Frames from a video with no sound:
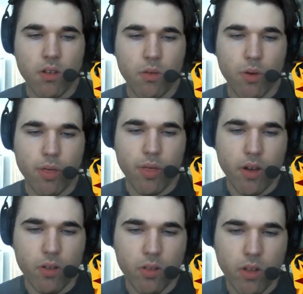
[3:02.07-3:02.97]

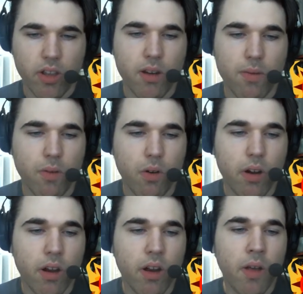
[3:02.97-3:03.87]
without looking
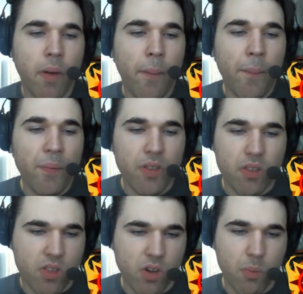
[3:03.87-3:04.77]
for it.
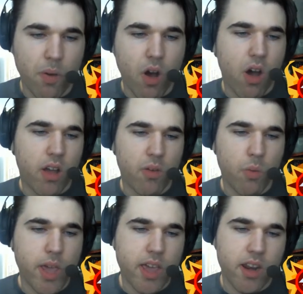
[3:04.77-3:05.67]
So, pawn,
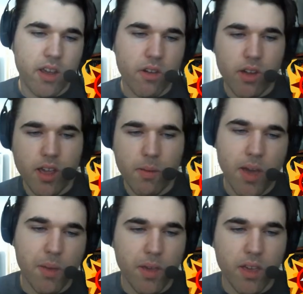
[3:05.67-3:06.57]
we can agree
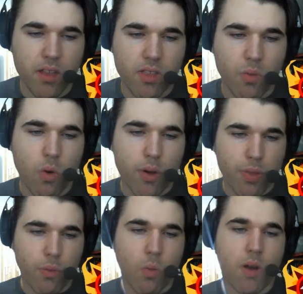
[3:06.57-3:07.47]
maybe it's
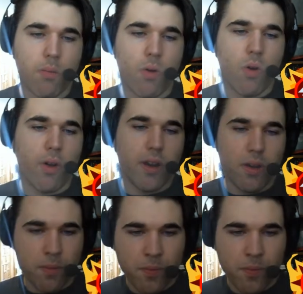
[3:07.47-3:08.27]
worth 1 point.